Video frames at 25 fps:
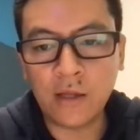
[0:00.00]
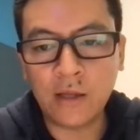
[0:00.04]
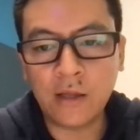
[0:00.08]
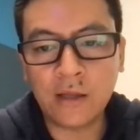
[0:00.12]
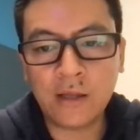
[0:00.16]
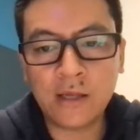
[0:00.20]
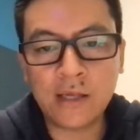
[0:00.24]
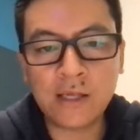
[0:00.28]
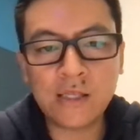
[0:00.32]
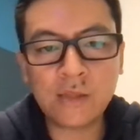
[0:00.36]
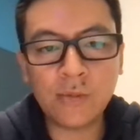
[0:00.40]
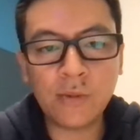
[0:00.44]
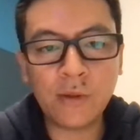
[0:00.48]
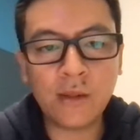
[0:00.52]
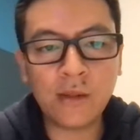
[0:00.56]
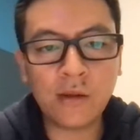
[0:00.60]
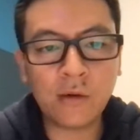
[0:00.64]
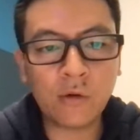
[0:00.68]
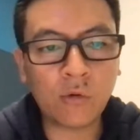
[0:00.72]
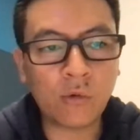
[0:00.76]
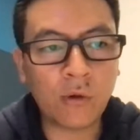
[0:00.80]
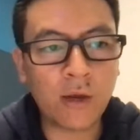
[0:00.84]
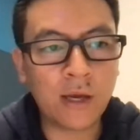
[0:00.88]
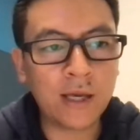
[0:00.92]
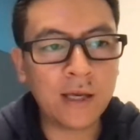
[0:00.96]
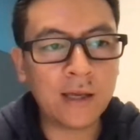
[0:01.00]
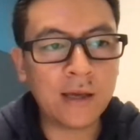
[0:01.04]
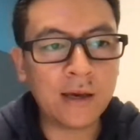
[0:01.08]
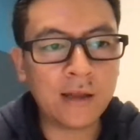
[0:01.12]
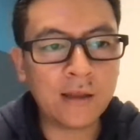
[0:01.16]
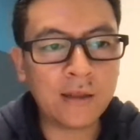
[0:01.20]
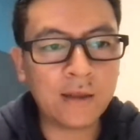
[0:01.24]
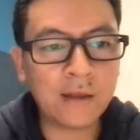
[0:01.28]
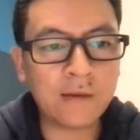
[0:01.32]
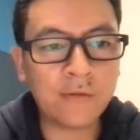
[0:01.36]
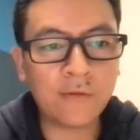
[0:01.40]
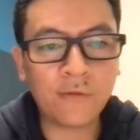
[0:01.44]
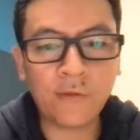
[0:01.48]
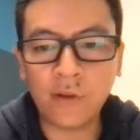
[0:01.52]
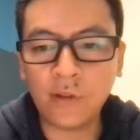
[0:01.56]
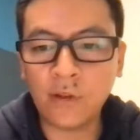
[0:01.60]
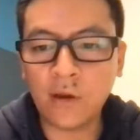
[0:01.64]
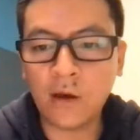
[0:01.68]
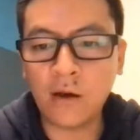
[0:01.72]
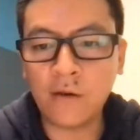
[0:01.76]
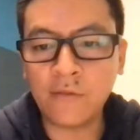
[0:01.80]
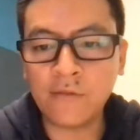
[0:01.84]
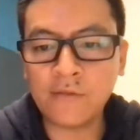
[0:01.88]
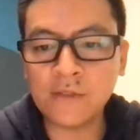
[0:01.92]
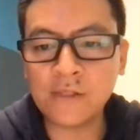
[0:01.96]
And he's been a great, I think, front
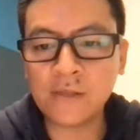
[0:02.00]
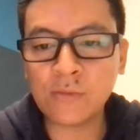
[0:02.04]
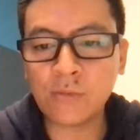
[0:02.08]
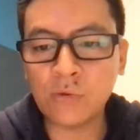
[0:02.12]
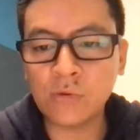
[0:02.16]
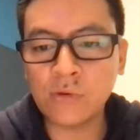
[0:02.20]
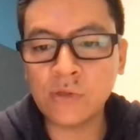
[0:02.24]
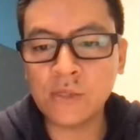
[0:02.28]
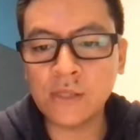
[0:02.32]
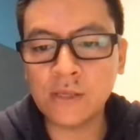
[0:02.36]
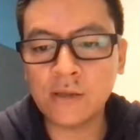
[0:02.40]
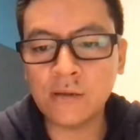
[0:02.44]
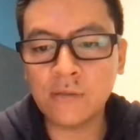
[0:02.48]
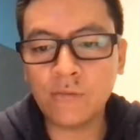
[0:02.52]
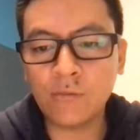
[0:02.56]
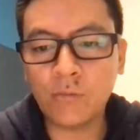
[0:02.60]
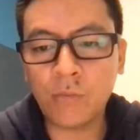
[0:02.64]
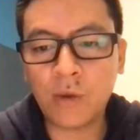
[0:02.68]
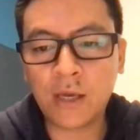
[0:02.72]
office person,